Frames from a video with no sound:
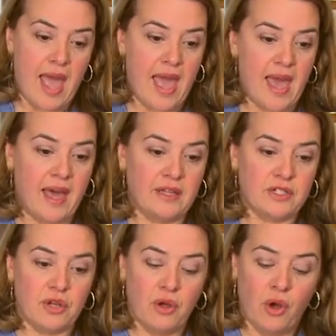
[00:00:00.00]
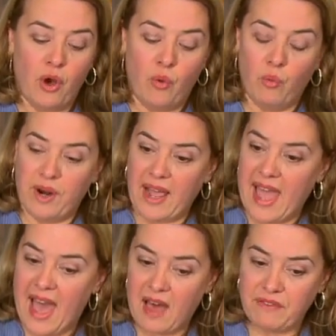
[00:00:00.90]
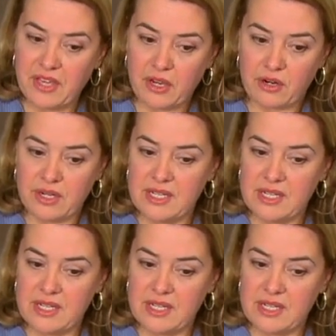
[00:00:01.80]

And what I have here